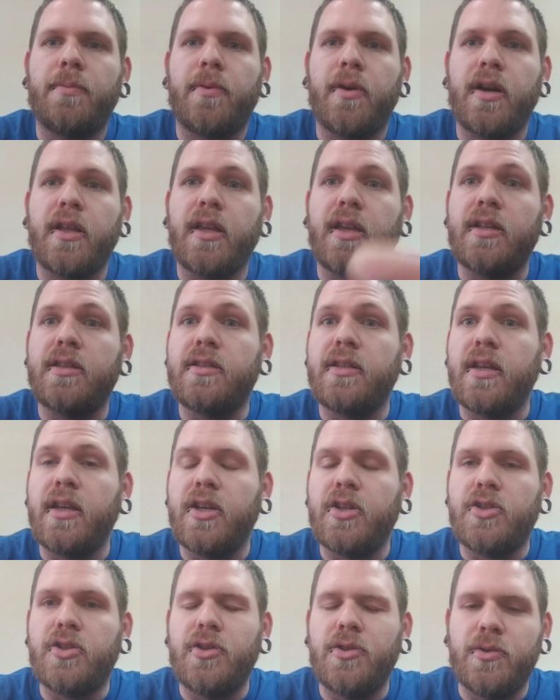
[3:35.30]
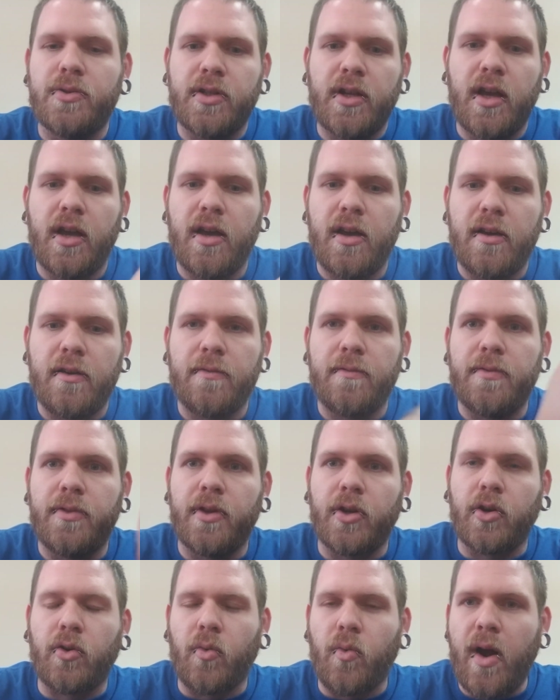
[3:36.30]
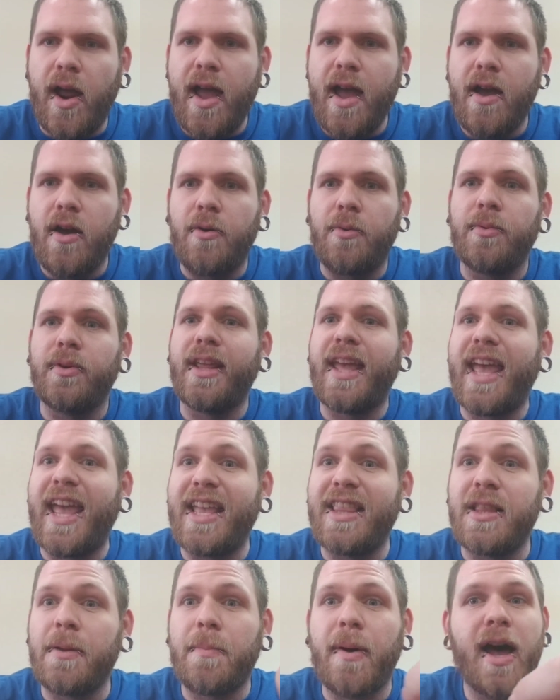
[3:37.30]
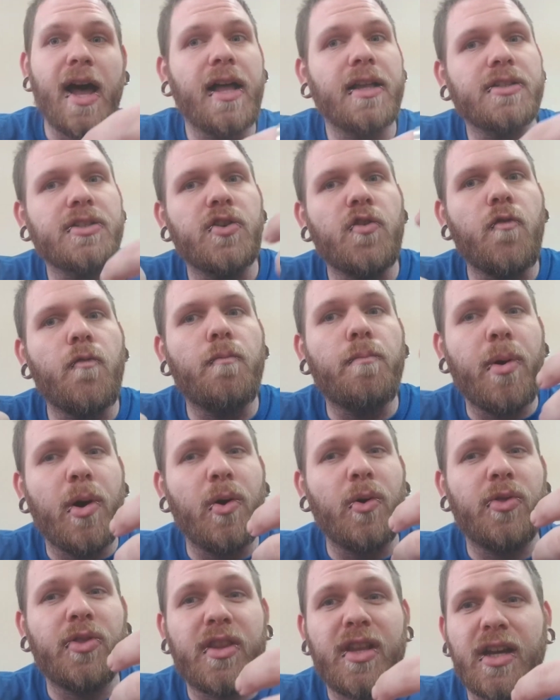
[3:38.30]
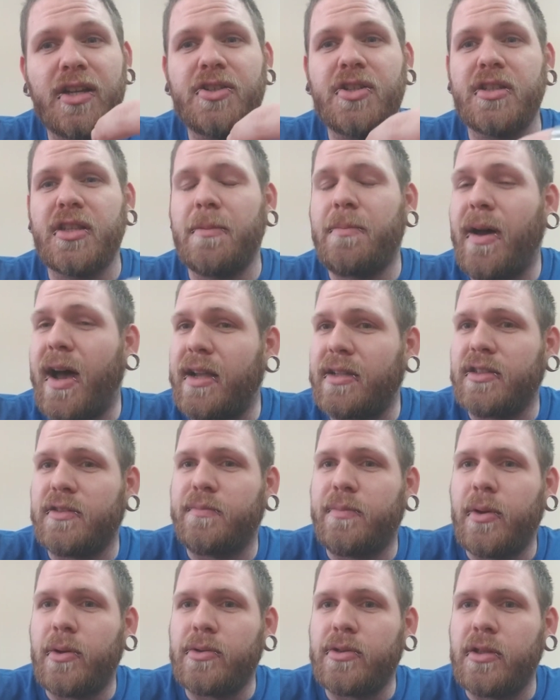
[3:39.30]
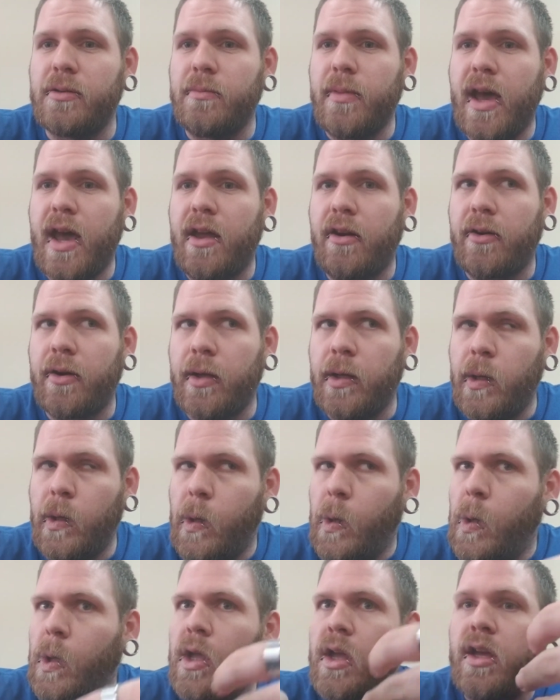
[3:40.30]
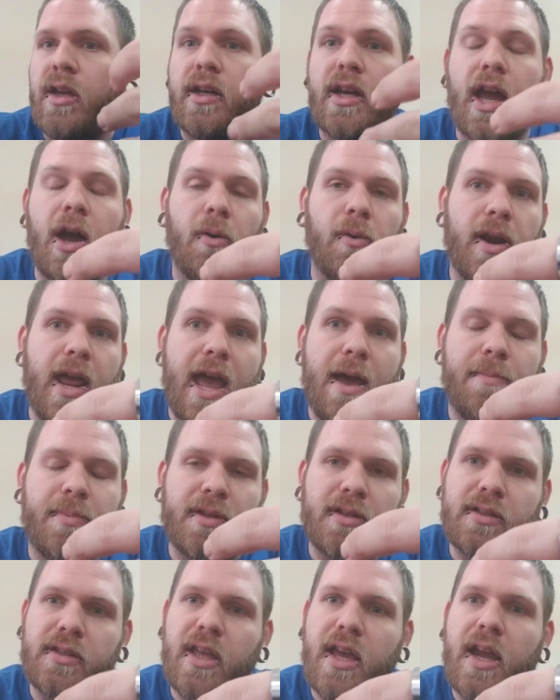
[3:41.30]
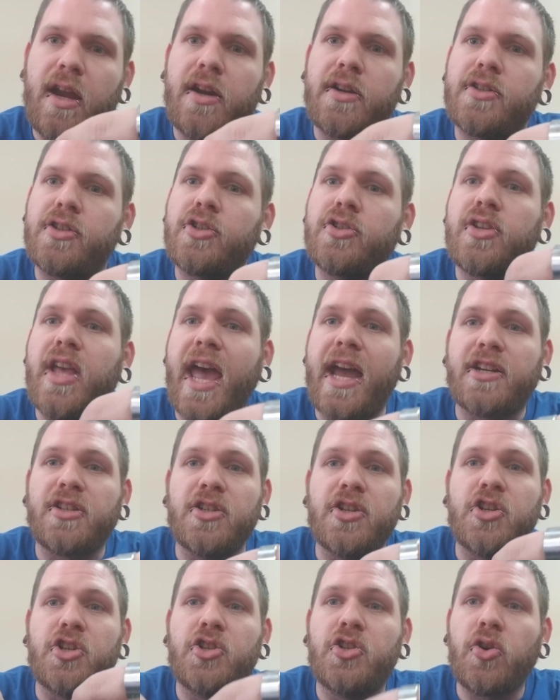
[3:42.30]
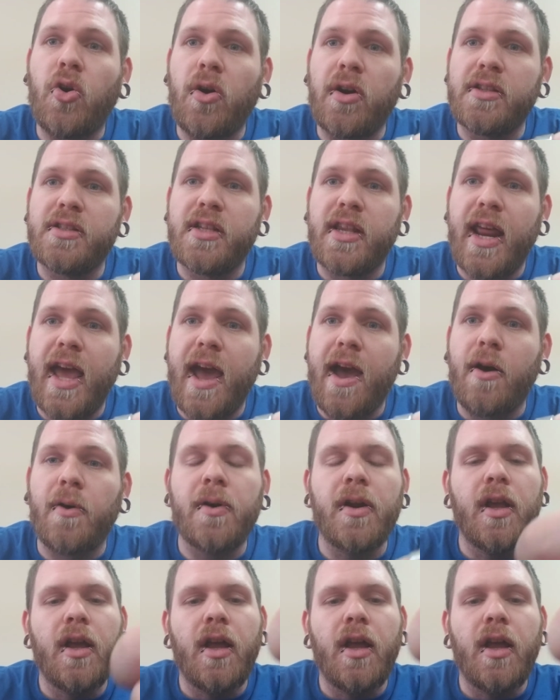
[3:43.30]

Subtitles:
running into issues of the ground and the positive both touching the positive post in the battery. Now what happens there is it actually shorts it out,